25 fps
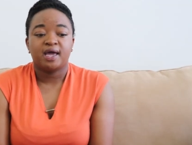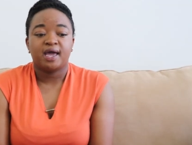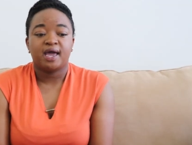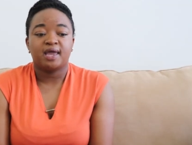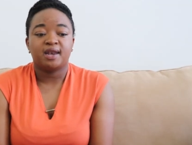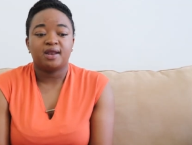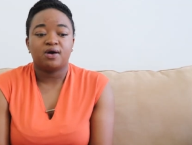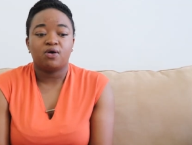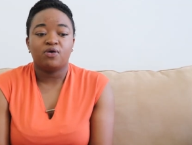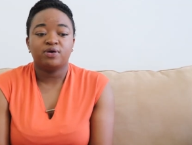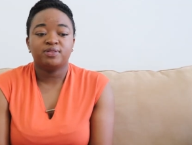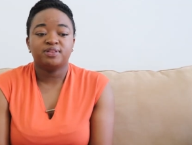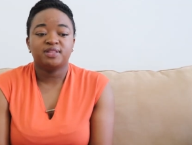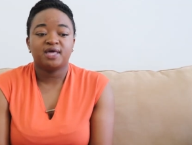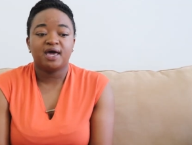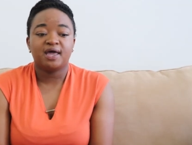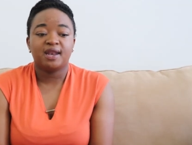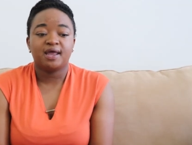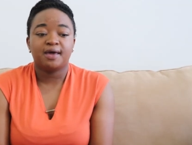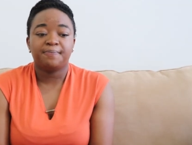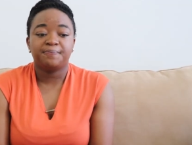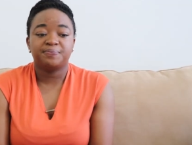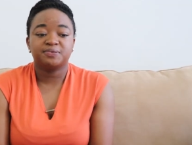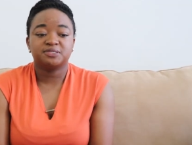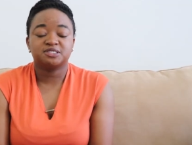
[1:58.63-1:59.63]
And on
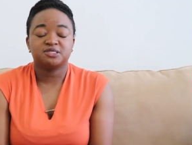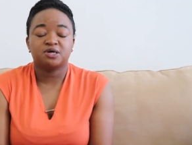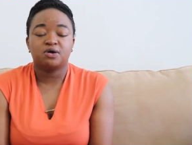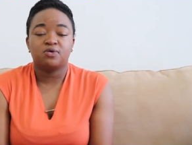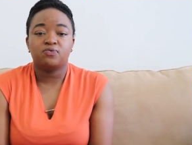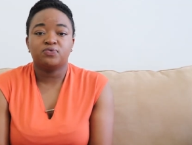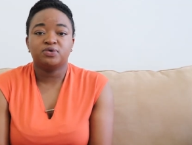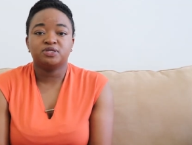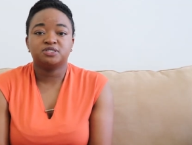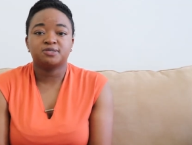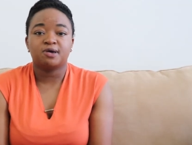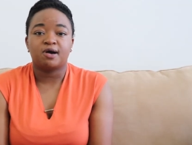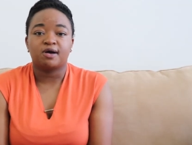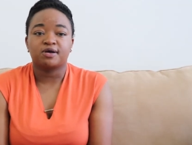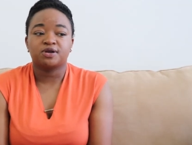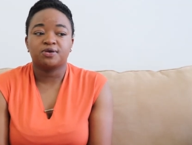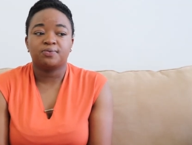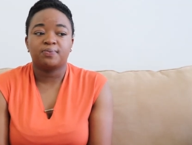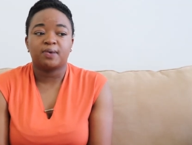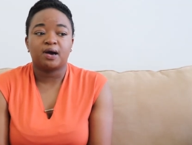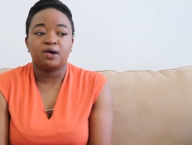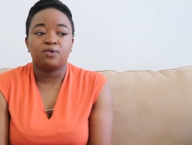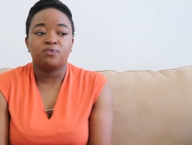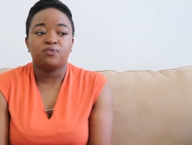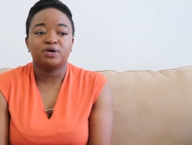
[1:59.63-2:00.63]
that episode, we talked
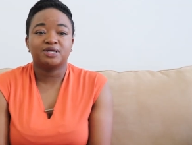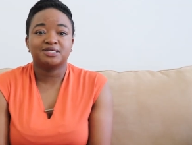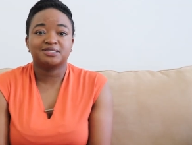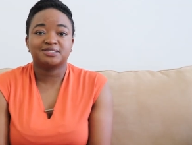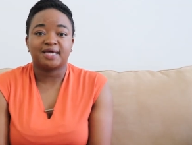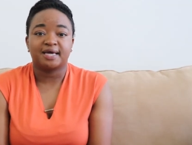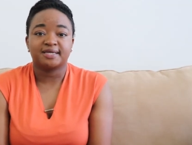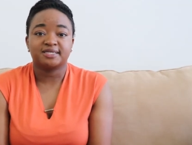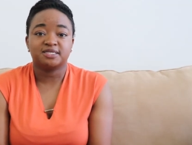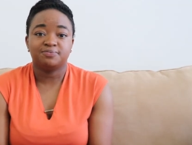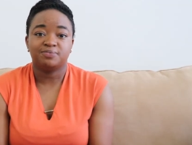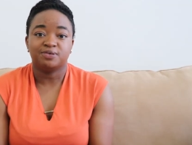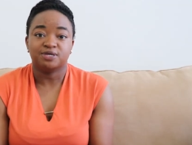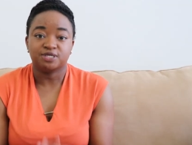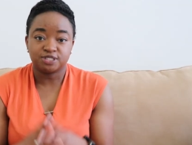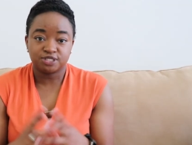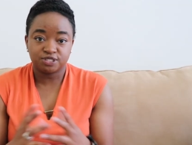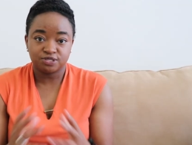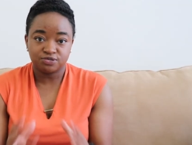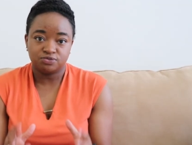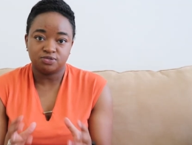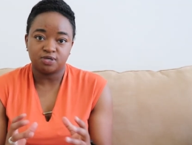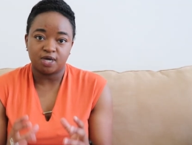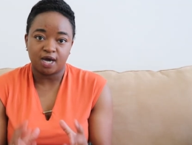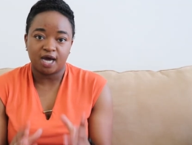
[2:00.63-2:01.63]
about what it's like to be a
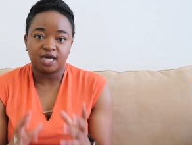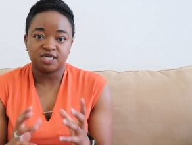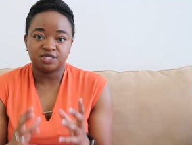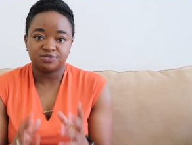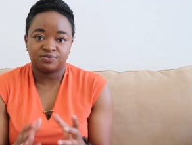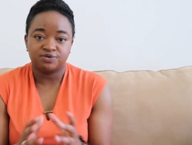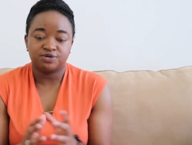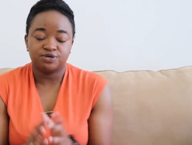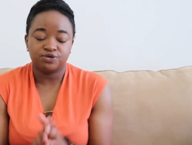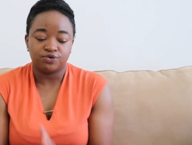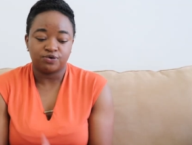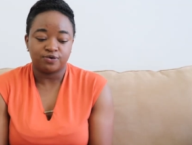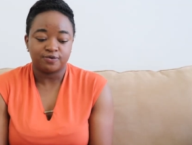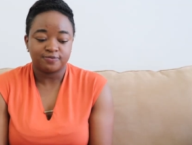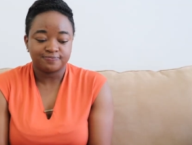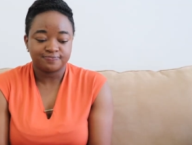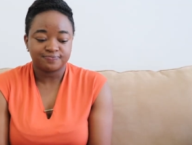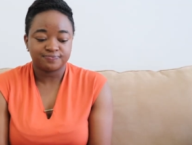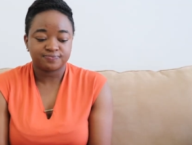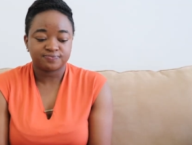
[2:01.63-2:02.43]
student entrepreneur.